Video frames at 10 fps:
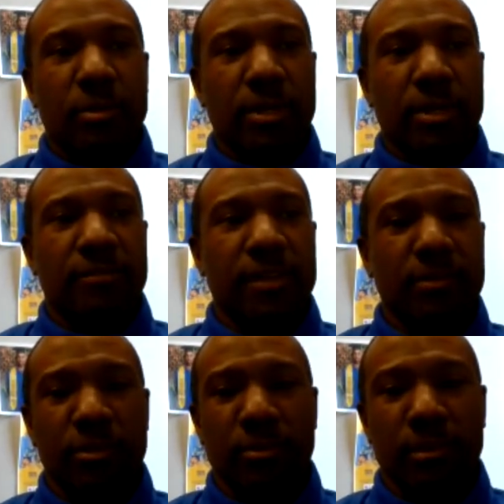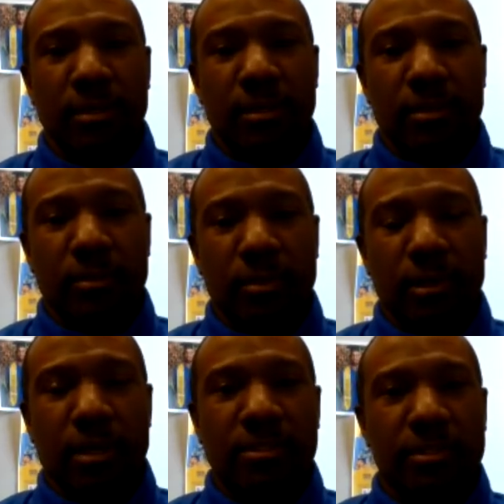We went to FAMU. We
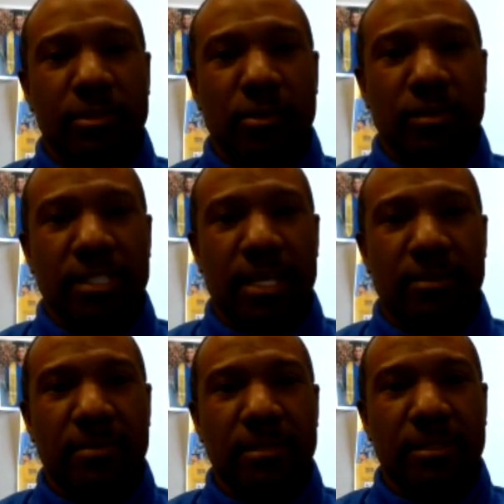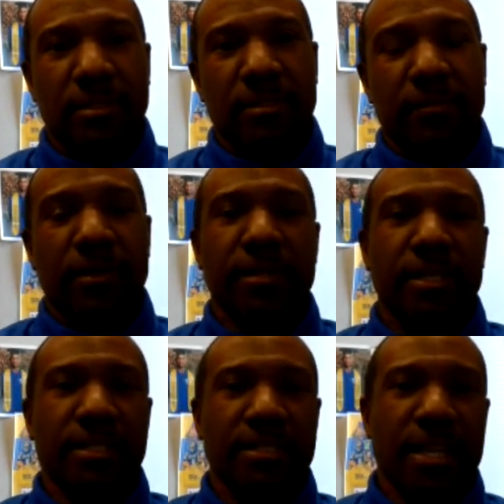lost in overtime. The very next
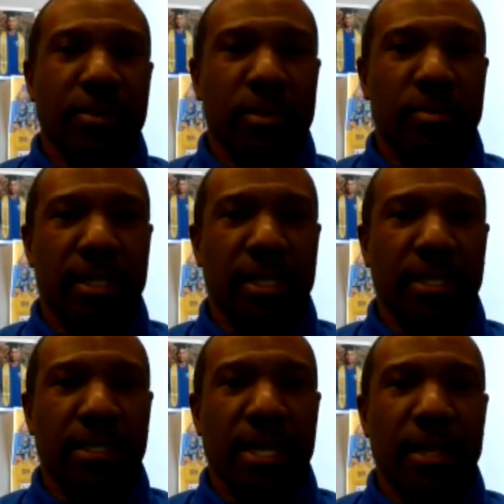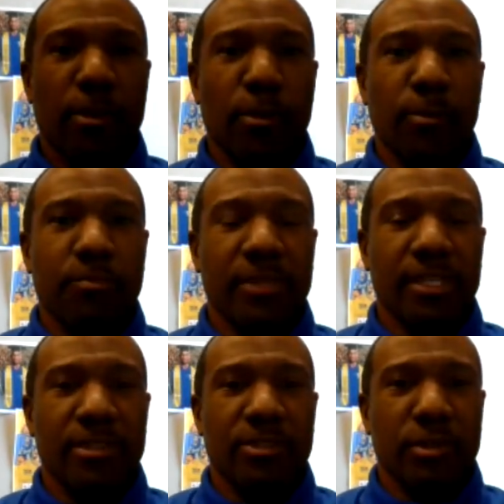night, we played at home against
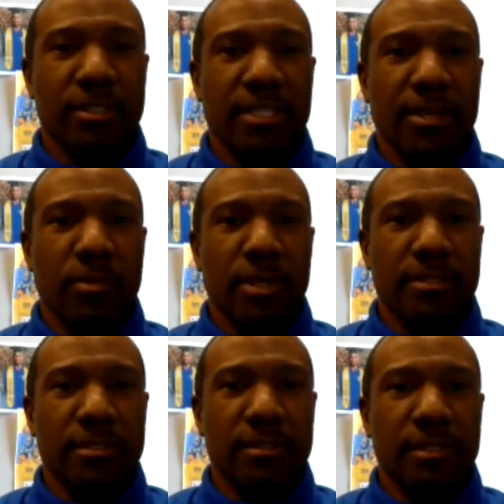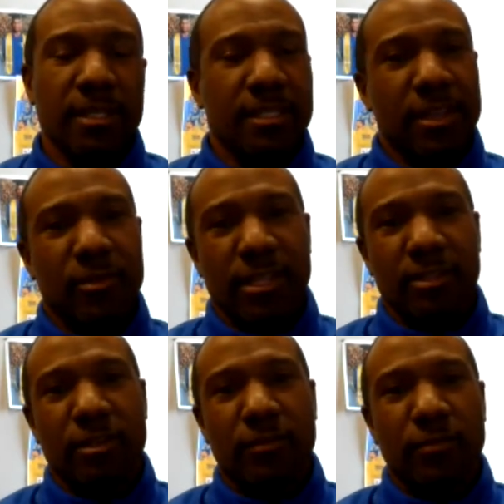Georgia Southwestern. They ran us
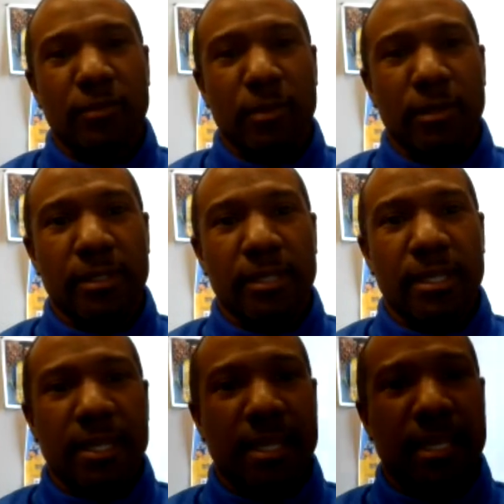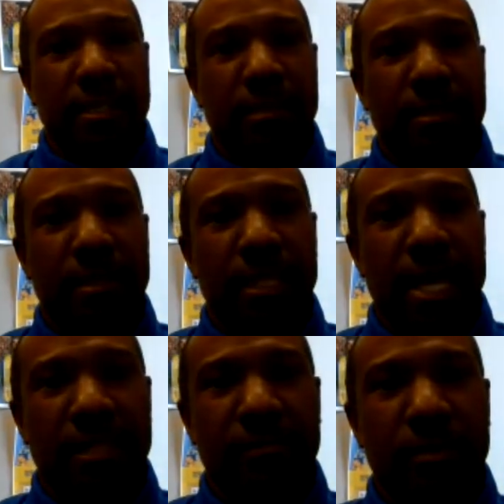off the floor. And a
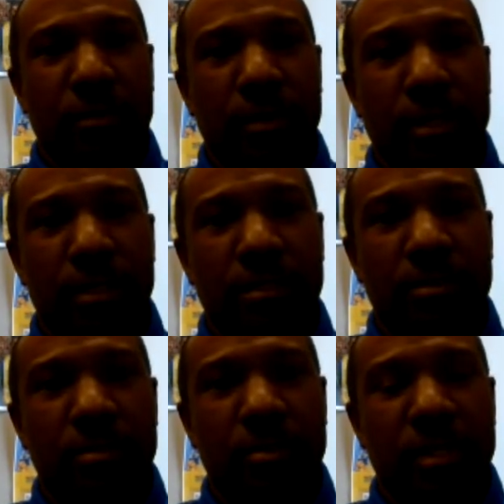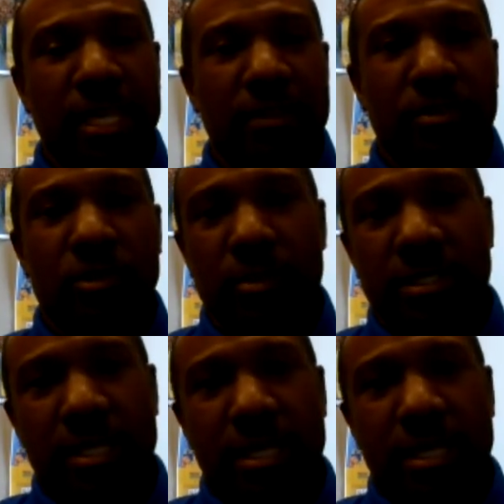lot of it was we gave so much